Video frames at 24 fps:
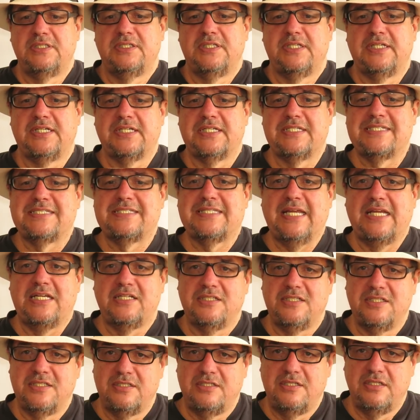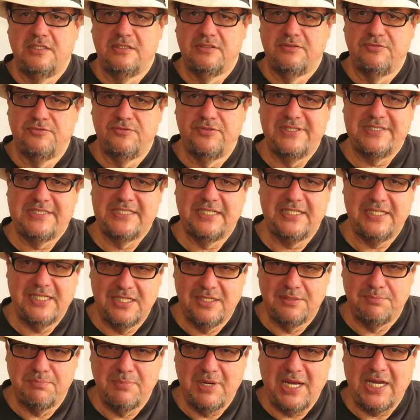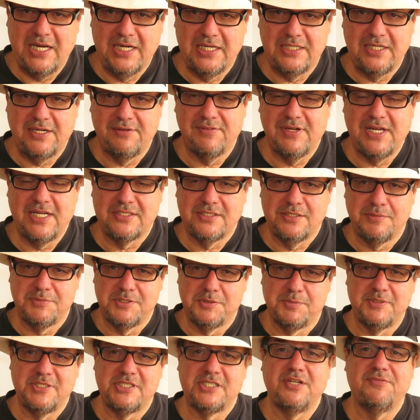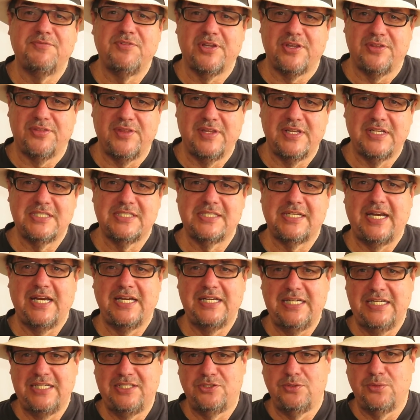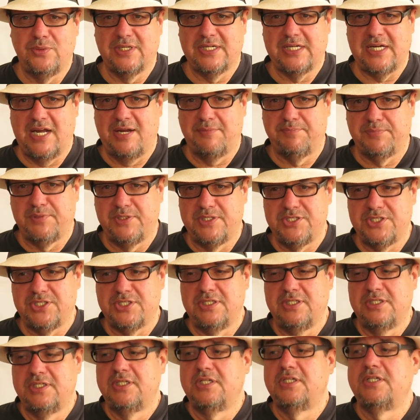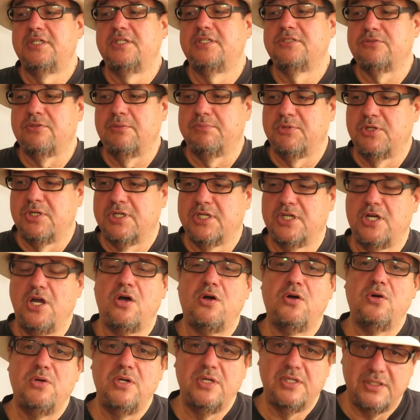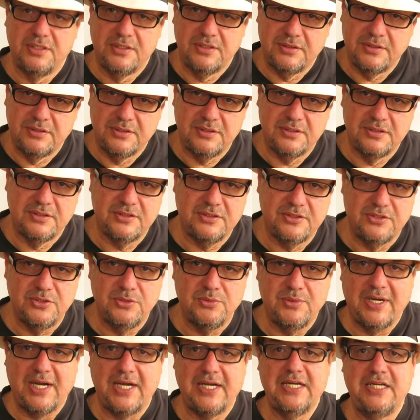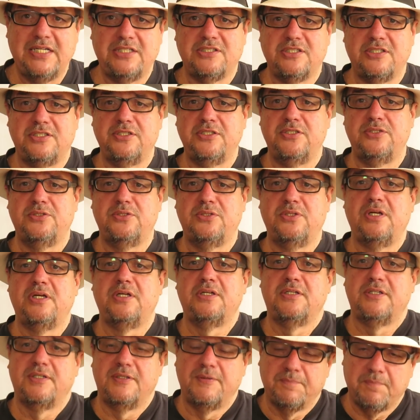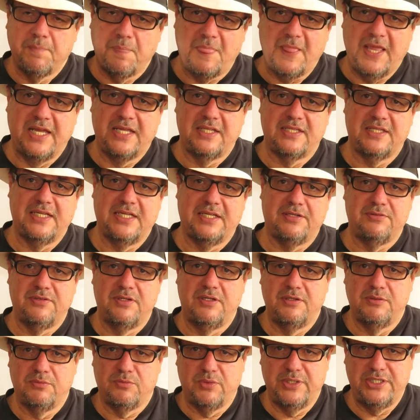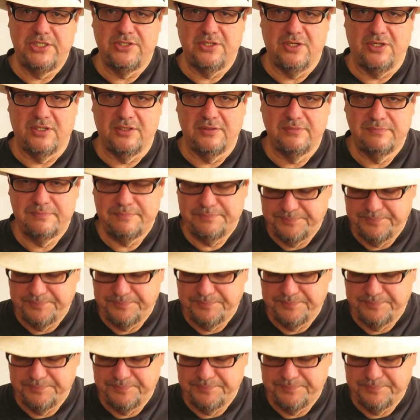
an extended visit in mind. I've got some specific things that I need to accomplish. So I'm going to go, do what I need to do, and then return.